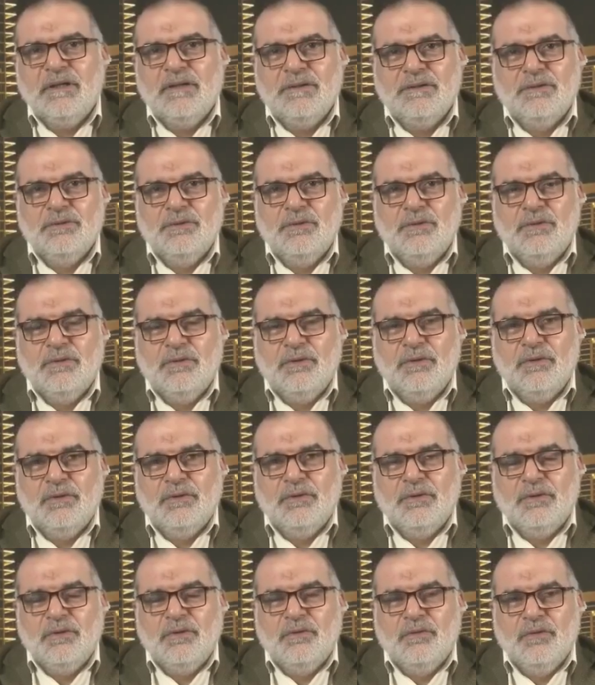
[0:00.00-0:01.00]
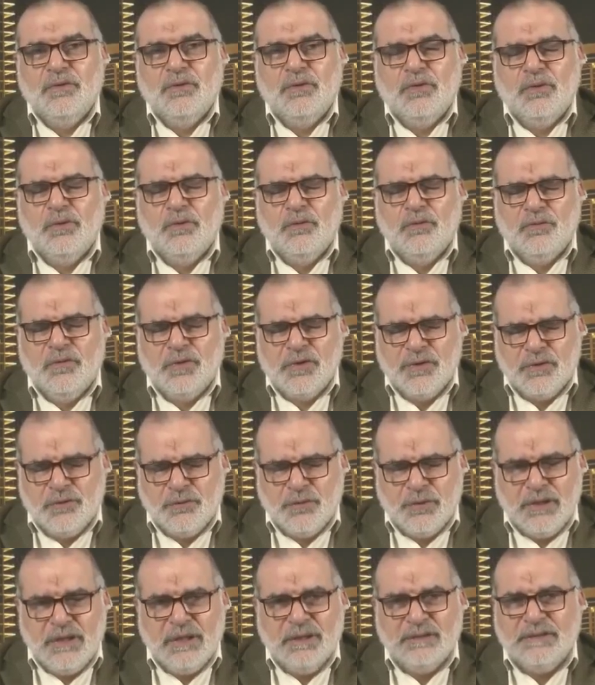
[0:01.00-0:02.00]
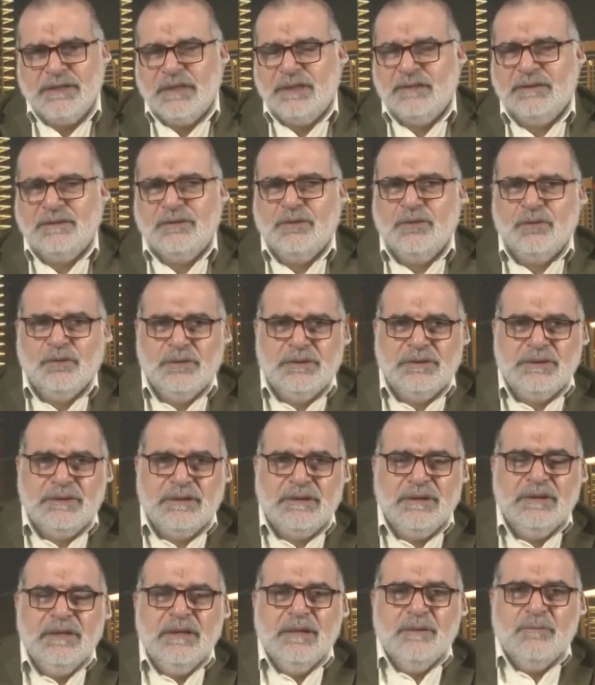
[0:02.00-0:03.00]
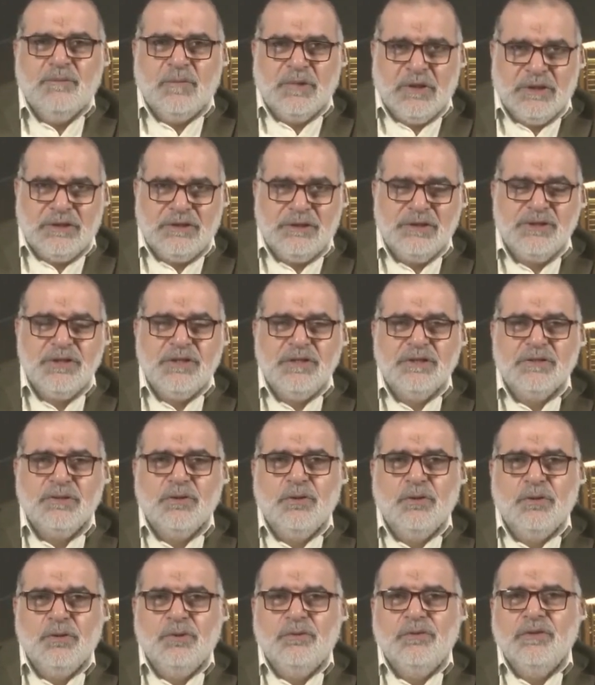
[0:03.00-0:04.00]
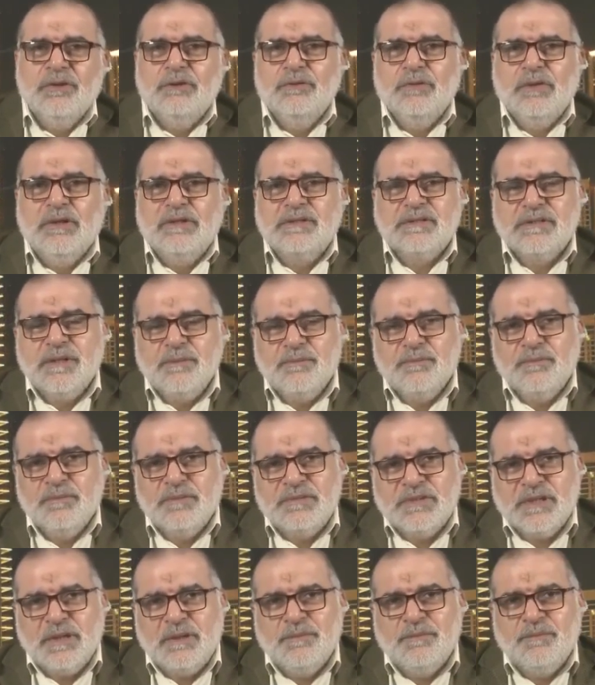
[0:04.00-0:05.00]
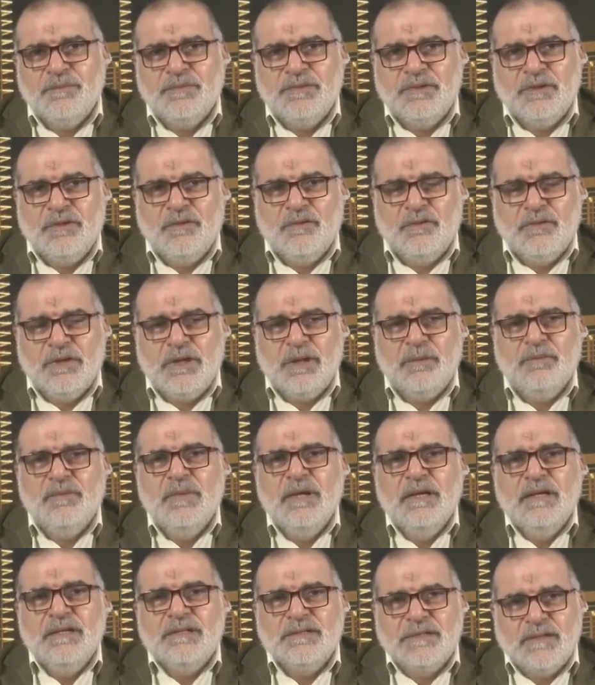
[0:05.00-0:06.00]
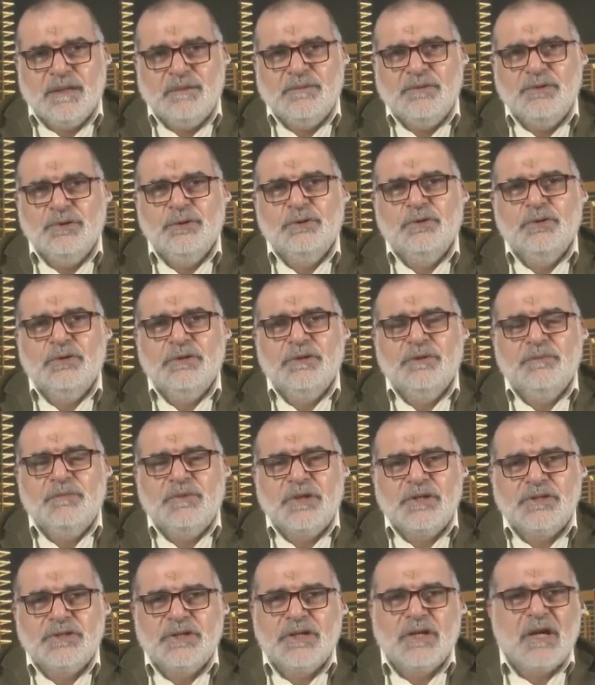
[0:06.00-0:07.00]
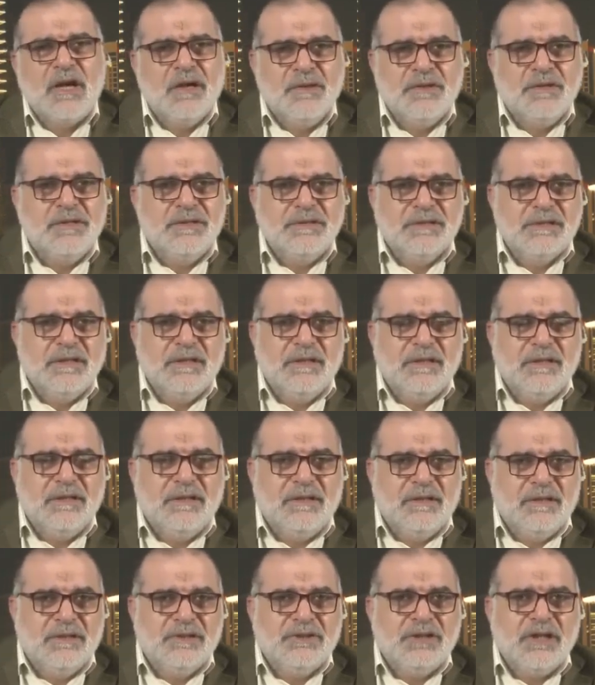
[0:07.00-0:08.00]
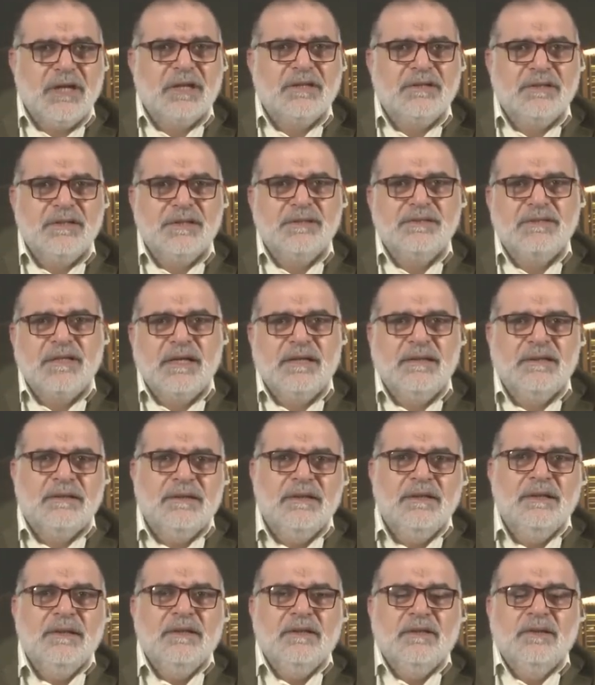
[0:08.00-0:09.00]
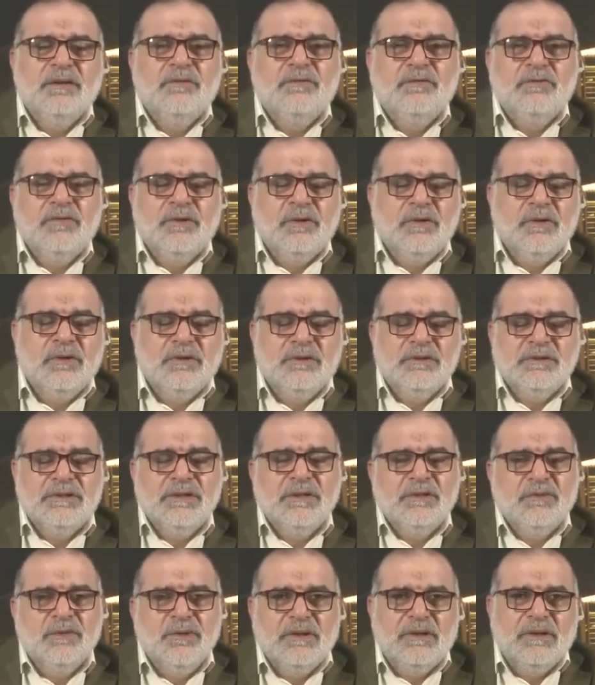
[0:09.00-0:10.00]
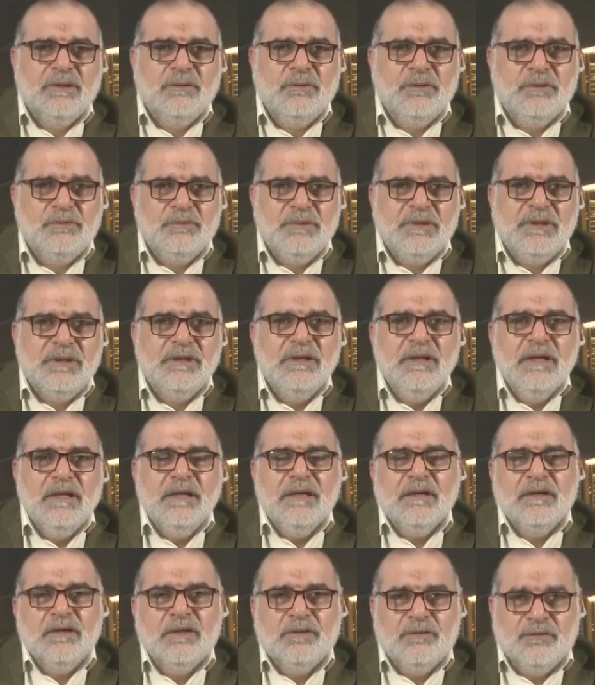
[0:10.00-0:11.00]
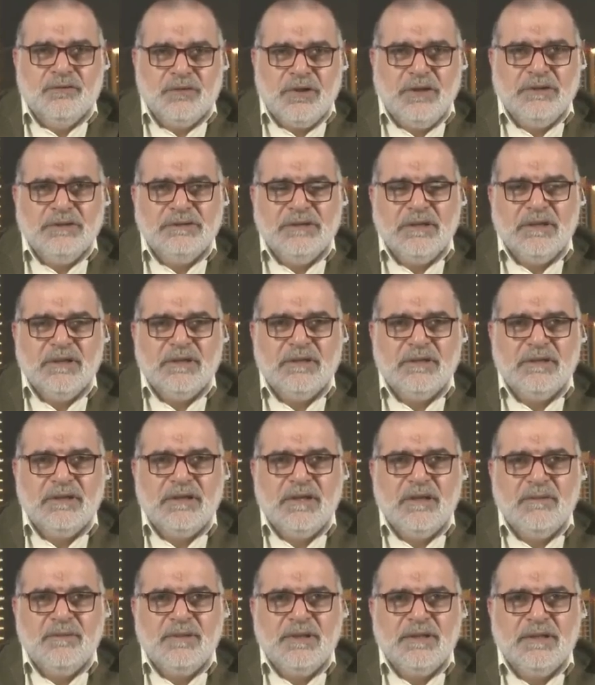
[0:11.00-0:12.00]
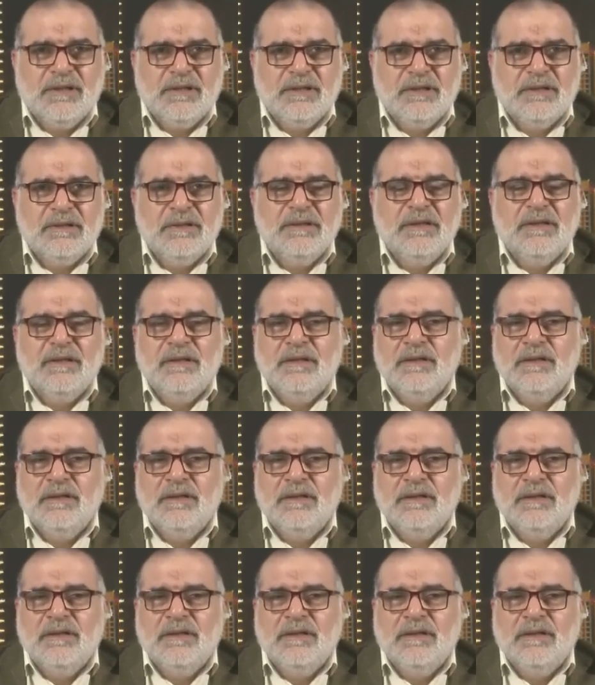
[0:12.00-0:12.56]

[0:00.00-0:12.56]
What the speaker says: and all over the world, and all the politicians all over the world. Some of them subdue to the pressure, others reject this, and consequently would be confronting the American